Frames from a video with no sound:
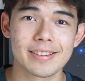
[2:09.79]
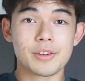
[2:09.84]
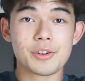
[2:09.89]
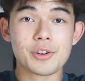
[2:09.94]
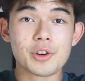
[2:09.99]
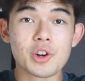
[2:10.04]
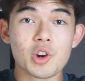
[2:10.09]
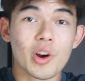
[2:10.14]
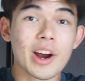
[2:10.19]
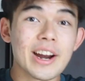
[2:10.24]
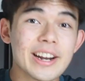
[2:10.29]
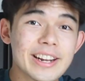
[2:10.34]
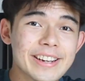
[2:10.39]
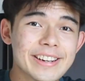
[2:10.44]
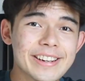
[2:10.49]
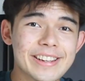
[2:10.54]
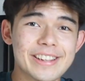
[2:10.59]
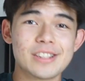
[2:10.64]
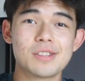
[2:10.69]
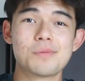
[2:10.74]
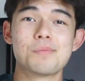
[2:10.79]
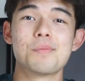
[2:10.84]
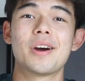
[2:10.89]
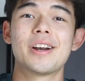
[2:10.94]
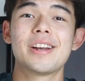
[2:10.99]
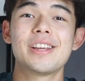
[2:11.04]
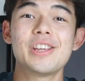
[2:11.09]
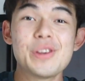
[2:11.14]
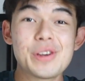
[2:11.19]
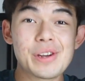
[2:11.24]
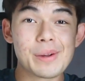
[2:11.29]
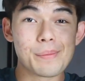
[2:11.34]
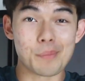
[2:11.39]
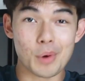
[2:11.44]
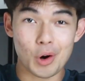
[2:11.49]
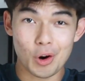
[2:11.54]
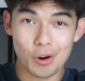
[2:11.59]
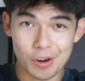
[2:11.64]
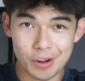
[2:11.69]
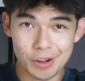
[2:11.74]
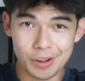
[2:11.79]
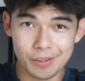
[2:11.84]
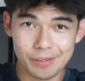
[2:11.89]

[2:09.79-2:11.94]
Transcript: Credit is money you can borrow.